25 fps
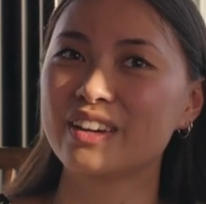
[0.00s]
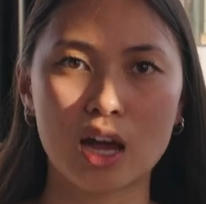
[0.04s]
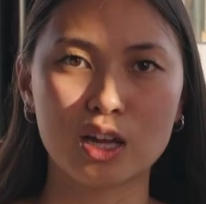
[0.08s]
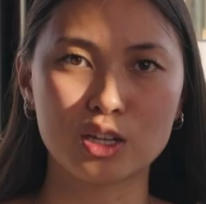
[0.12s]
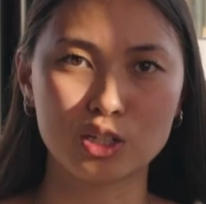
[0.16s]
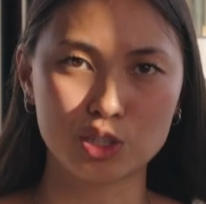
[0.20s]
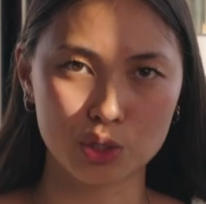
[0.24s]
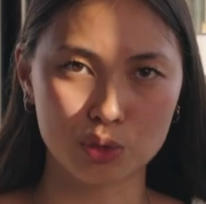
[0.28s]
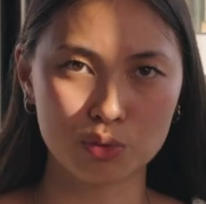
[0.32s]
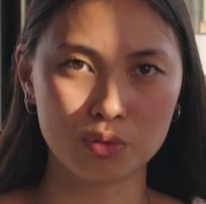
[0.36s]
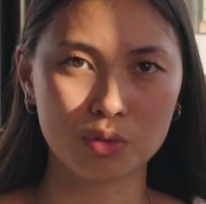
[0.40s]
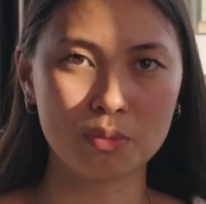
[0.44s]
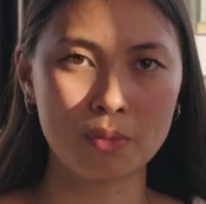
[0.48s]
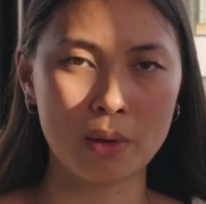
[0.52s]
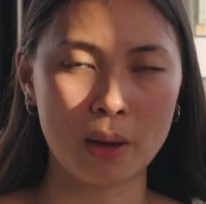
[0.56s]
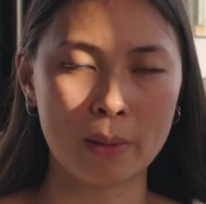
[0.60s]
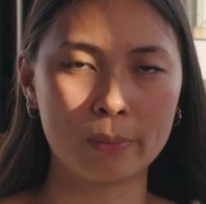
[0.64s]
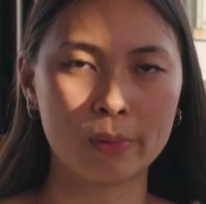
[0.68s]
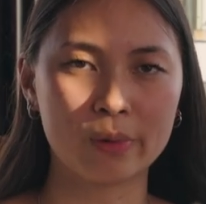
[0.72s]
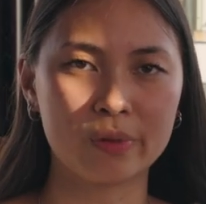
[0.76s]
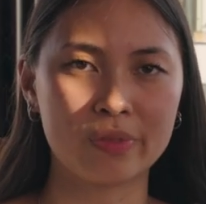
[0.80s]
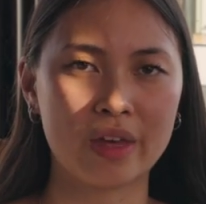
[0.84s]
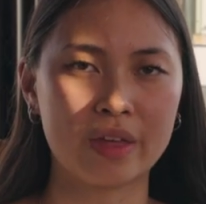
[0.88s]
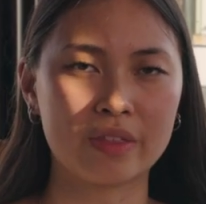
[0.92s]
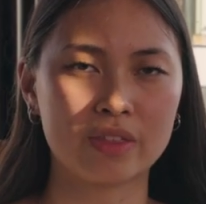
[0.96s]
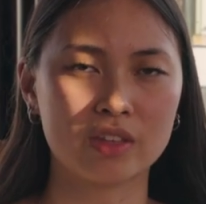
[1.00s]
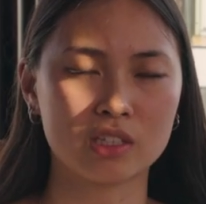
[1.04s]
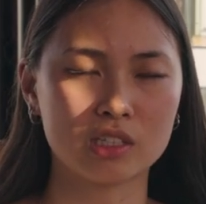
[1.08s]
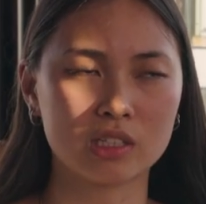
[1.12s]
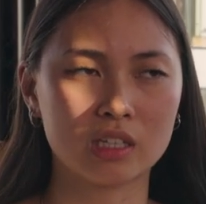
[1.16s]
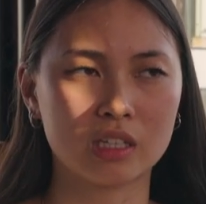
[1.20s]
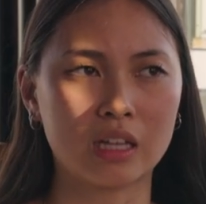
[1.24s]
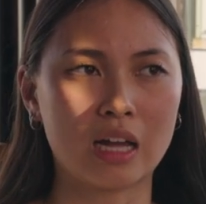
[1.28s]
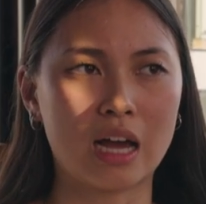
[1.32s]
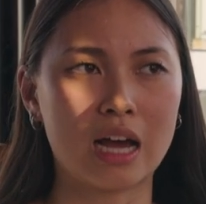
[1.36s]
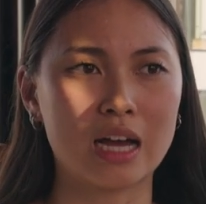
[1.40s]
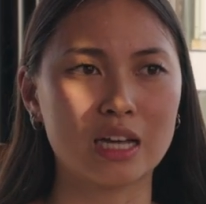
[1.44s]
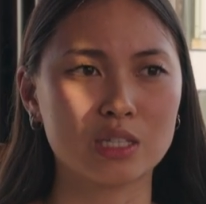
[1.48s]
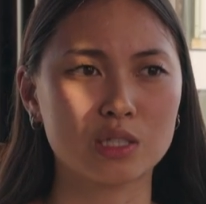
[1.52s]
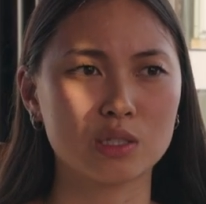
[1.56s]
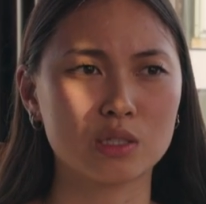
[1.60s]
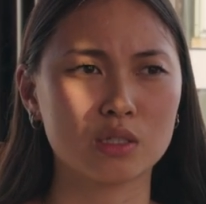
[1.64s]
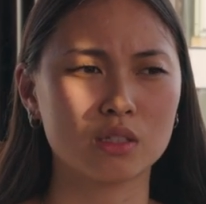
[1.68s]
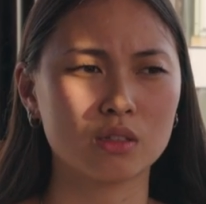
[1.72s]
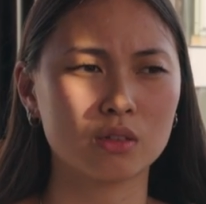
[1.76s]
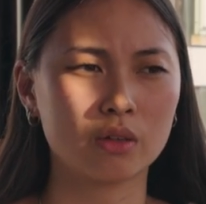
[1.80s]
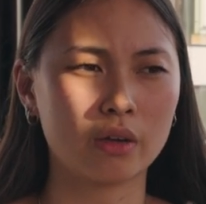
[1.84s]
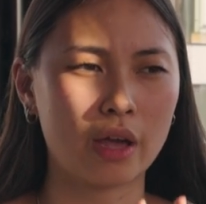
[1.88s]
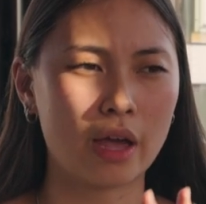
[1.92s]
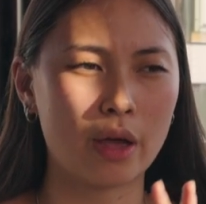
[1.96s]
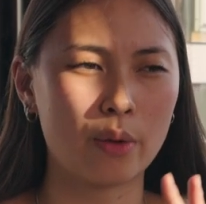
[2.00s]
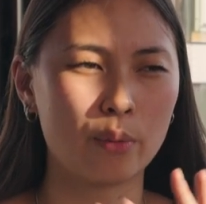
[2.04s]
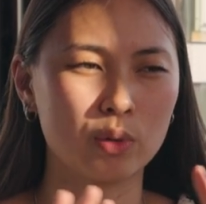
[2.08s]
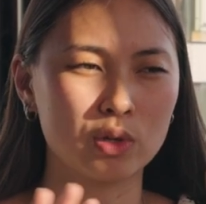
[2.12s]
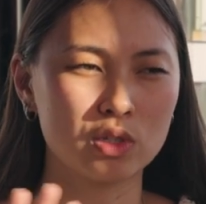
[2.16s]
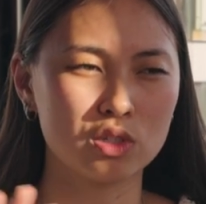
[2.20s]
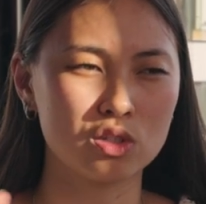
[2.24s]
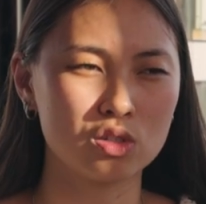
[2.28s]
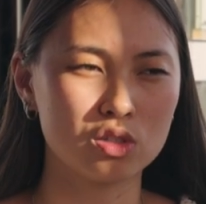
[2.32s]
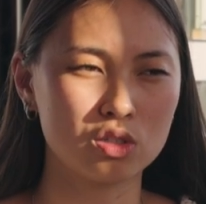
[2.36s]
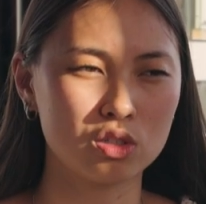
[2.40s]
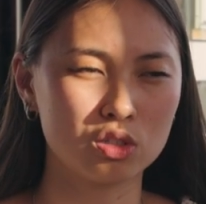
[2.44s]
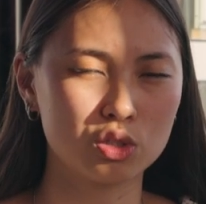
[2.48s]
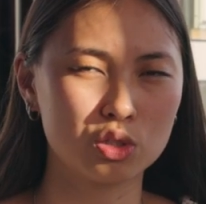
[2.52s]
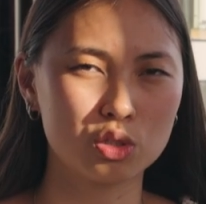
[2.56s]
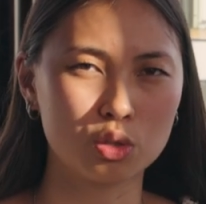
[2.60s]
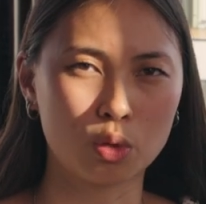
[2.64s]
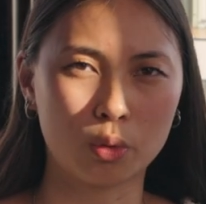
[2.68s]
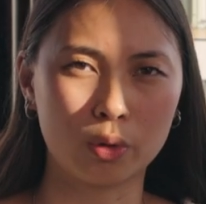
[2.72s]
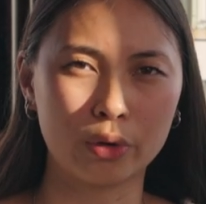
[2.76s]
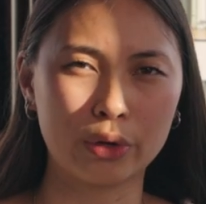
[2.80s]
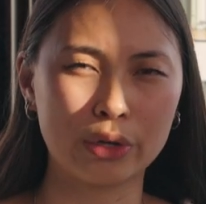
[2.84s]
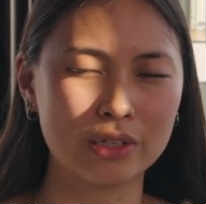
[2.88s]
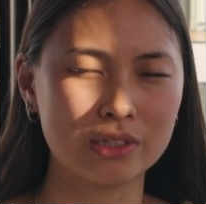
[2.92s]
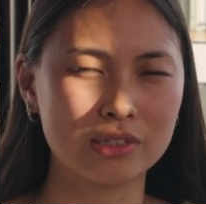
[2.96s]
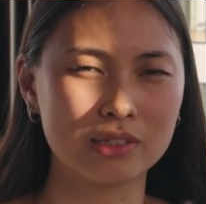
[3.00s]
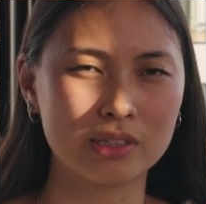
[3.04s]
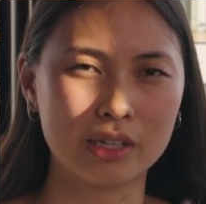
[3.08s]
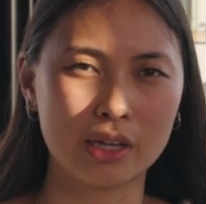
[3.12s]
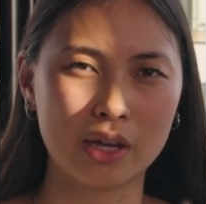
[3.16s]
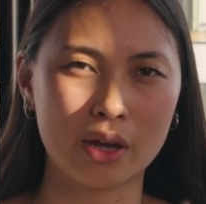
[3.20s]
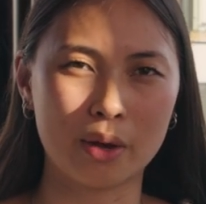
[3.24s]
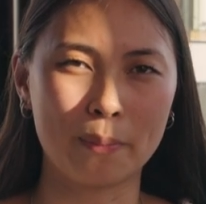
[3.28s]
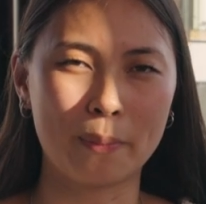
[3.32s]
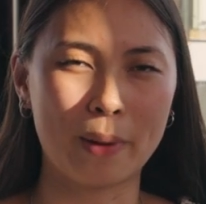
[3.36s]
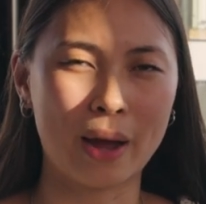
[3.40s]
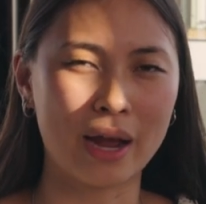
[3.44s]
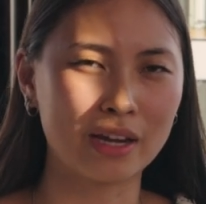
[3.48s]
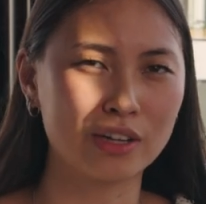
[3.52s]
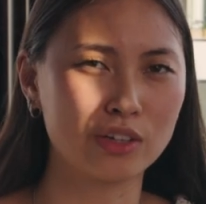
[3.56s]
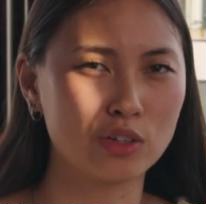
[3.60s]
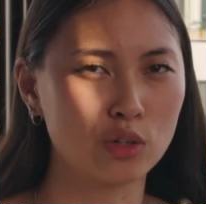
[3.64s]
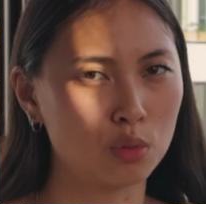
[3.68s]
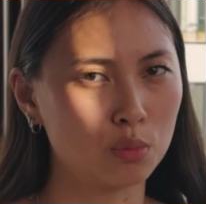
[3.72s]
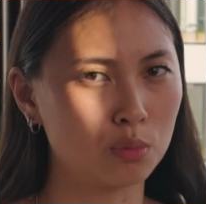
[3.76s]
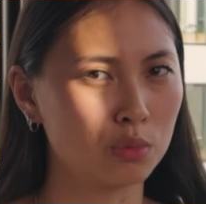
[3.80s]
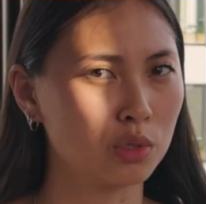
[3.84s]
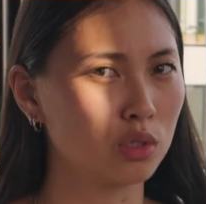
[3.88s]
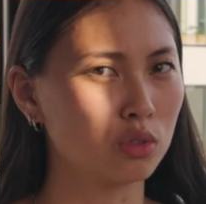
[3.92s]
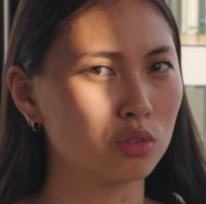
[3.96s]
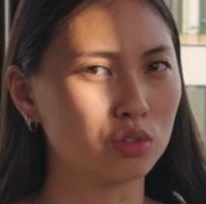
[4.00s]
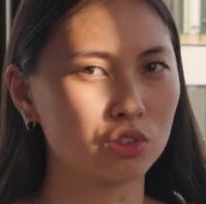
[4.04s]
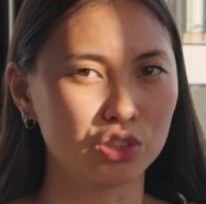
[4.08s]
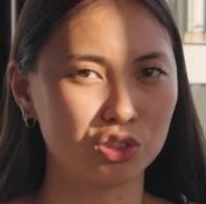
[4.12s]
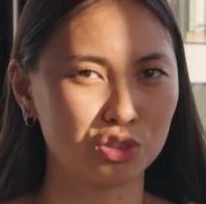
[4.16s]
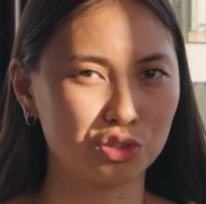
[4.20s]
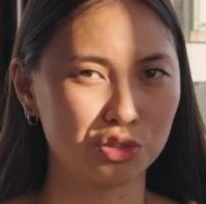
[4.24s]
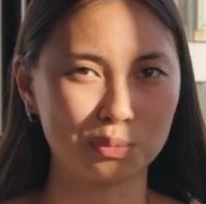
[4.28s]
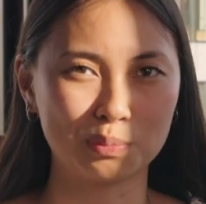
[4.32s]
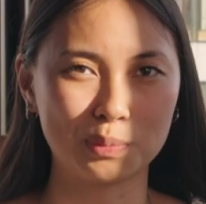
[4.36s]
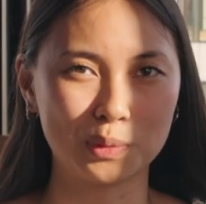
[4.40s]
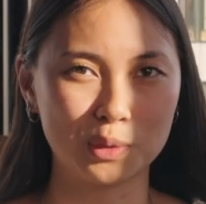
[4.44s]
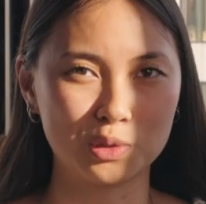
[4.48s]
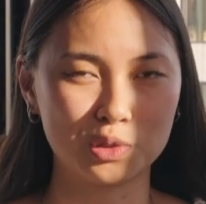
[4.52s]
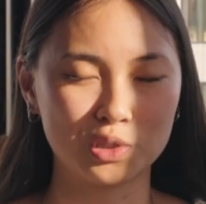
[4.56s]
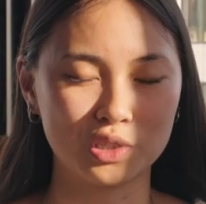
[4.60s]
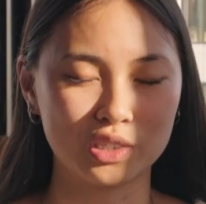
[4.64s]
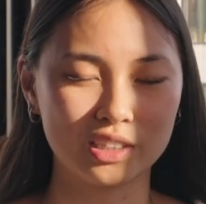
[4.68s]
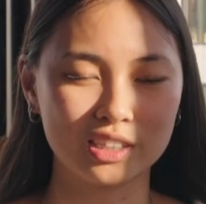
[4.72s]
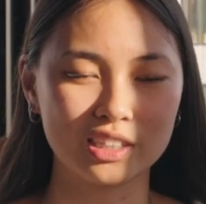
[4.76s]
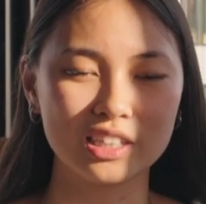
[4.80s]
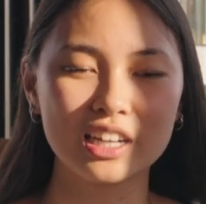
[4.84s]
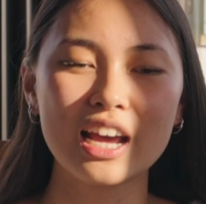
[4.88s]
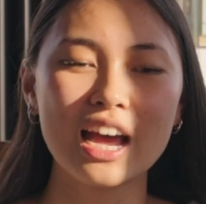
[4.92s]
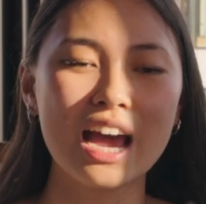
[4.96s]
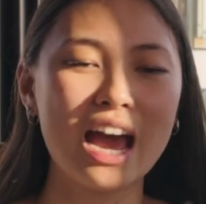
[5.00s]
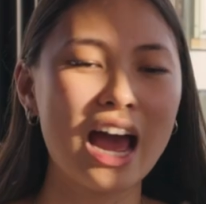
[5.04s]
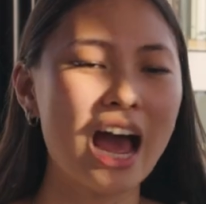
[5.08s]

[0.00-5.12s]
I do remember that this class was notoriously a binomial distribution.